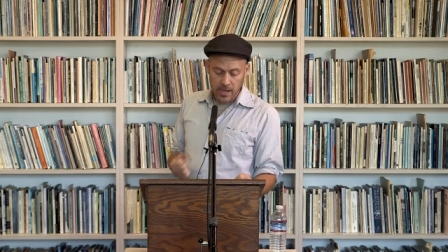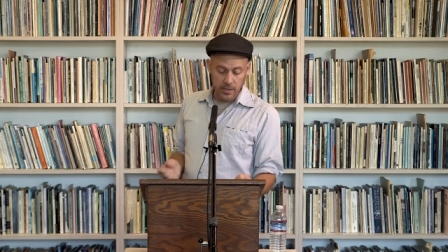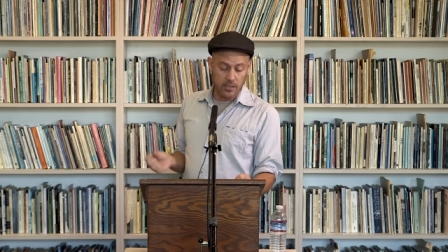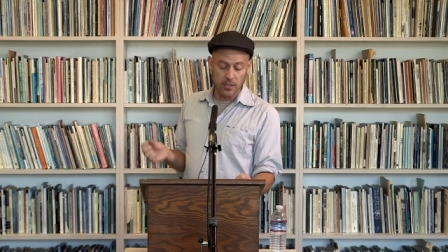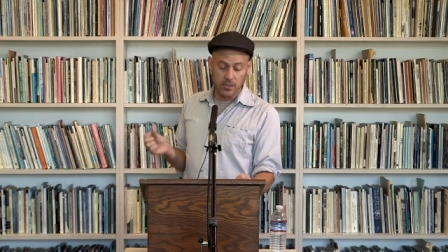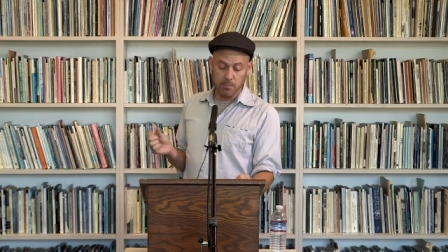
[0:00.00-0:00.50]

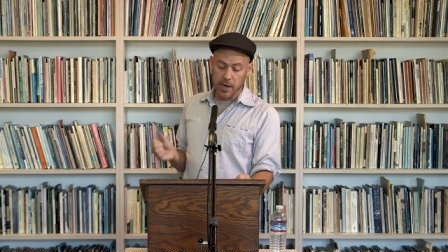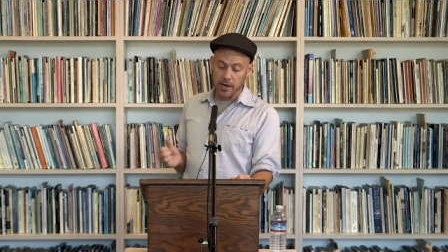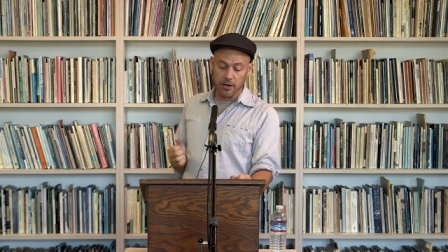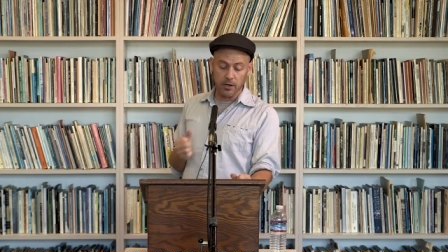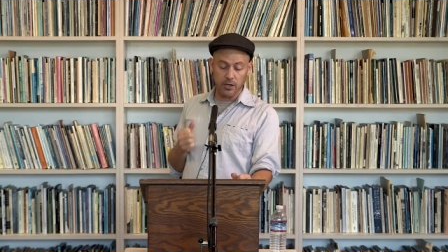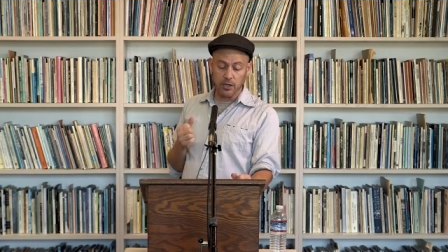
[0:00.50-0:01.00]
Tis
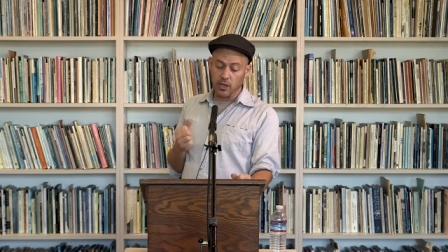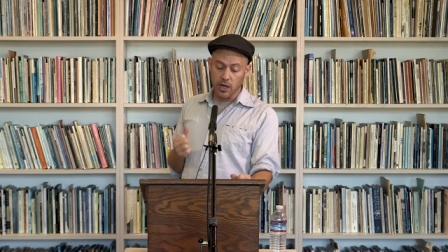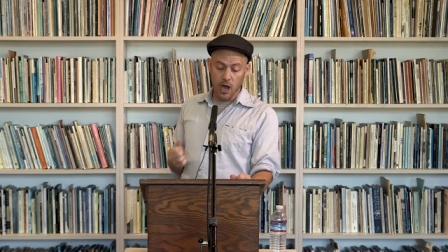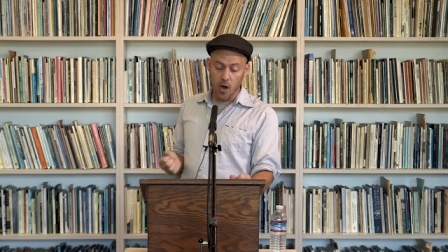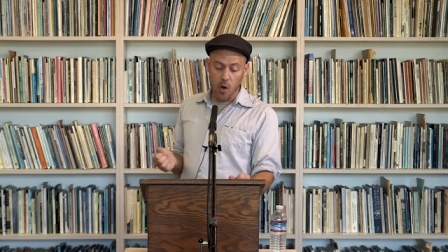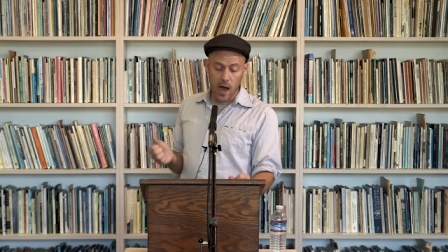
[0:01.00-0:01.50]
better to
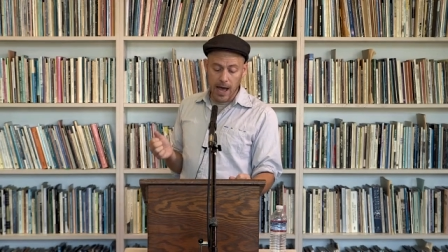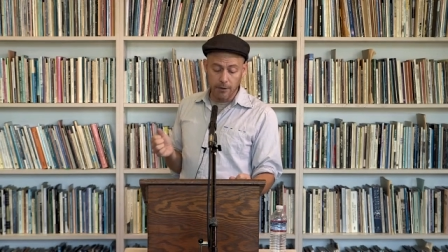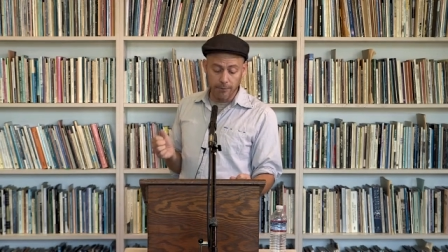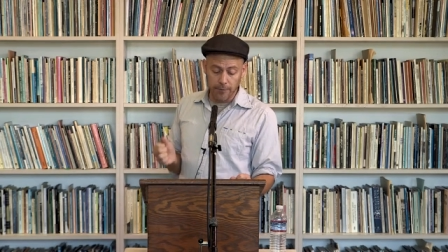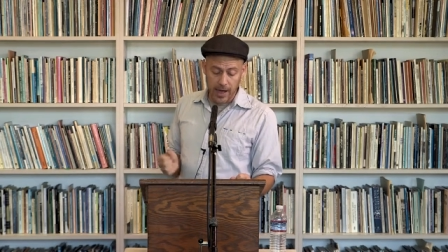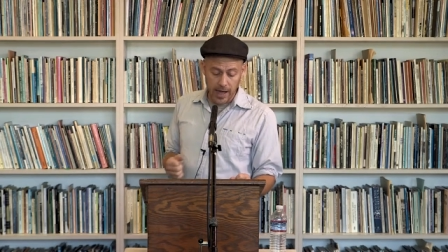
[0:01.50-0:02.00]
go out
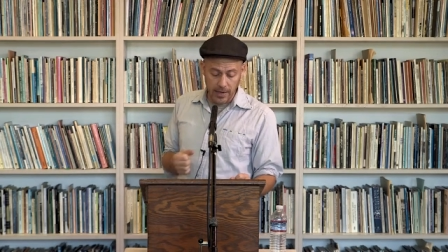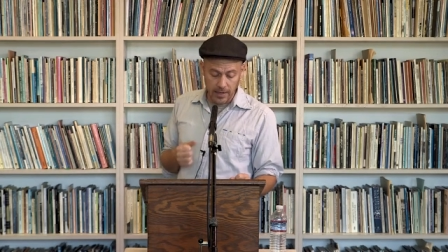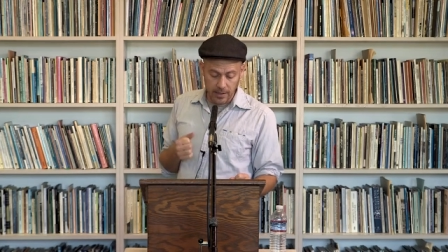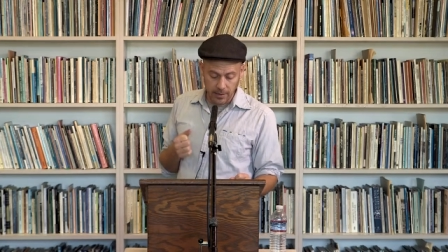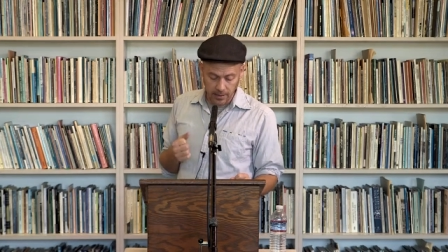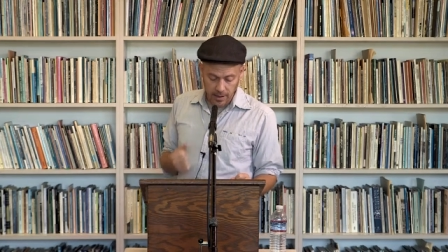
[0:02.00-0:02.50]

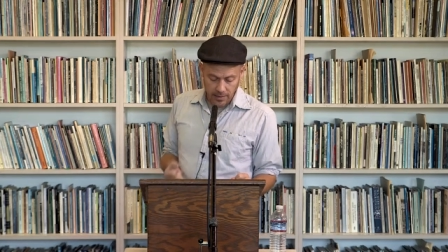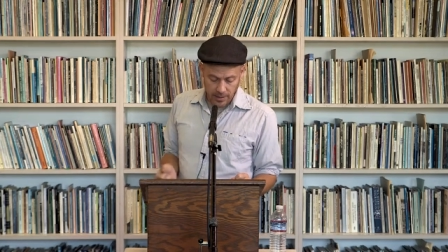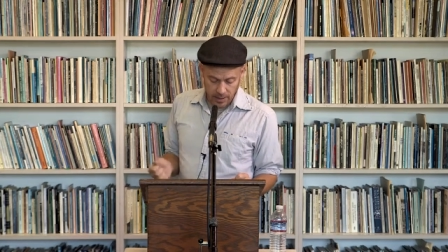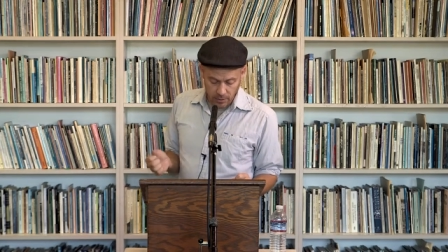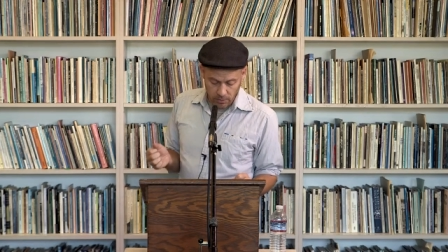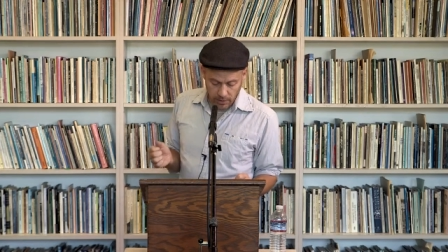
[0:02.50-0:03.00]
fighting
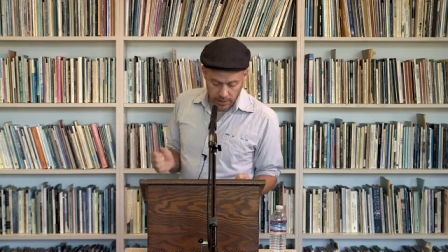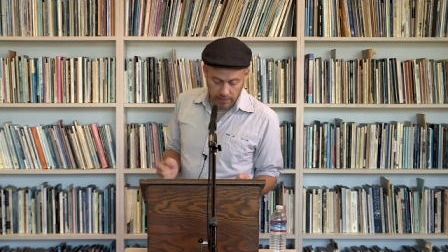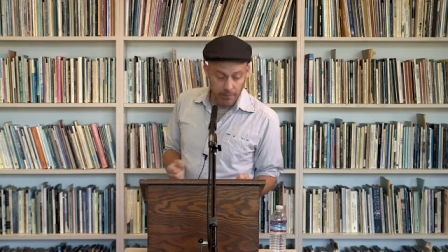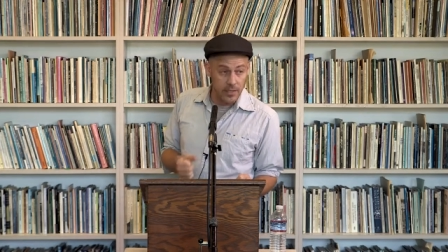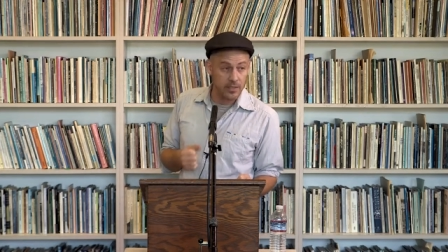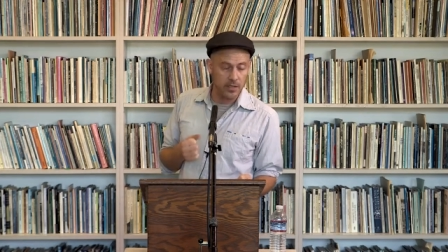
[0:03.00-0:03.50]
than to
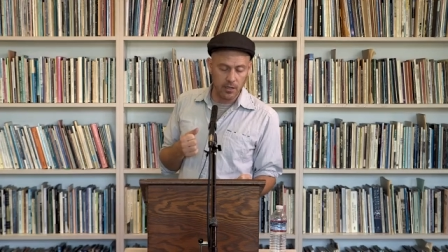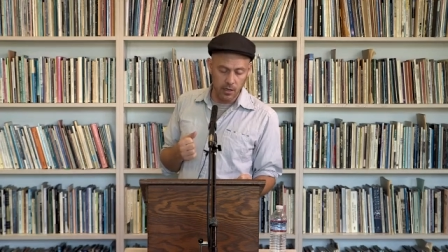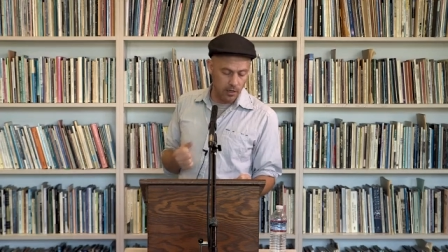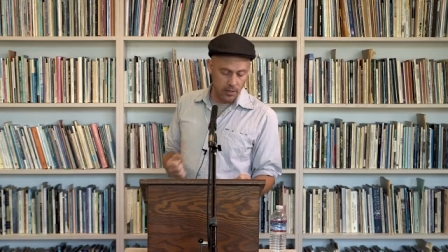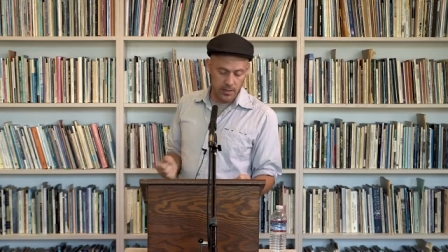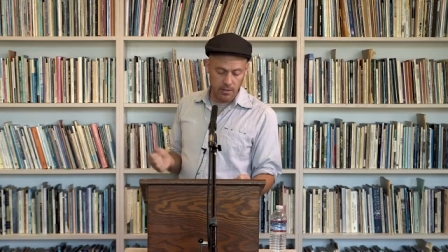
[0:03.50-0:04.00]
live this
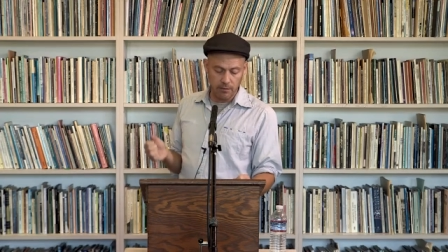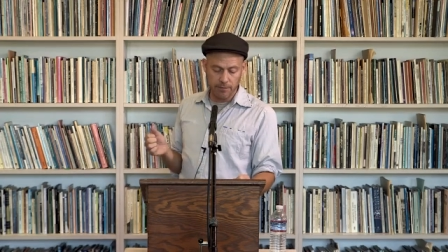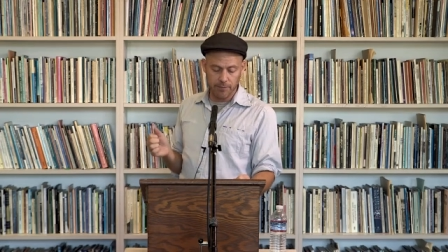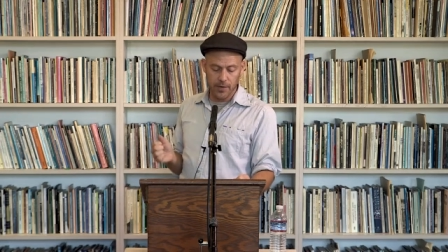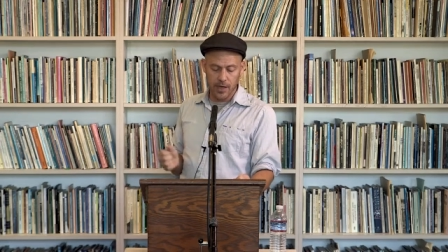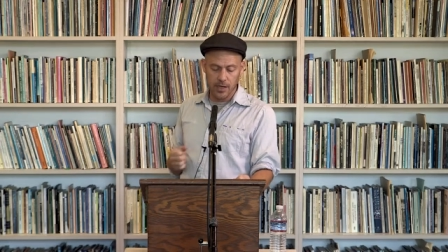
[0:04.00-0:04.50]
accursed
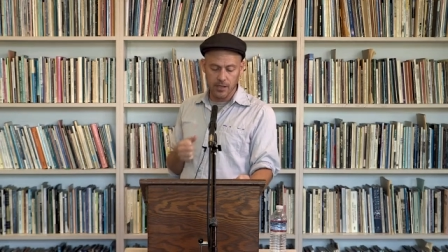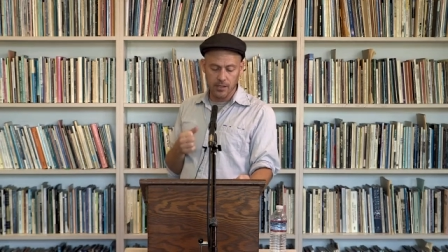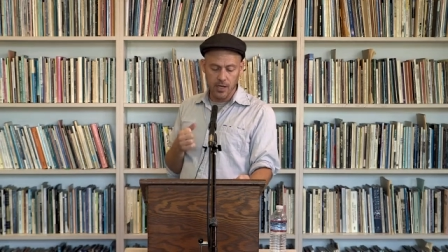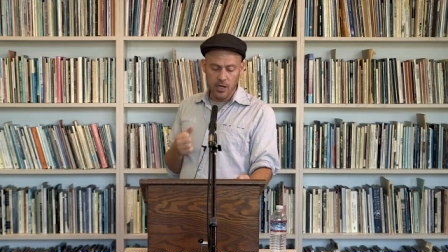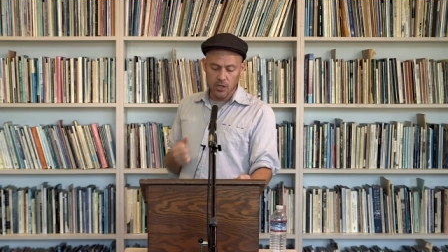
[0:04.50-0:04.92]
fate.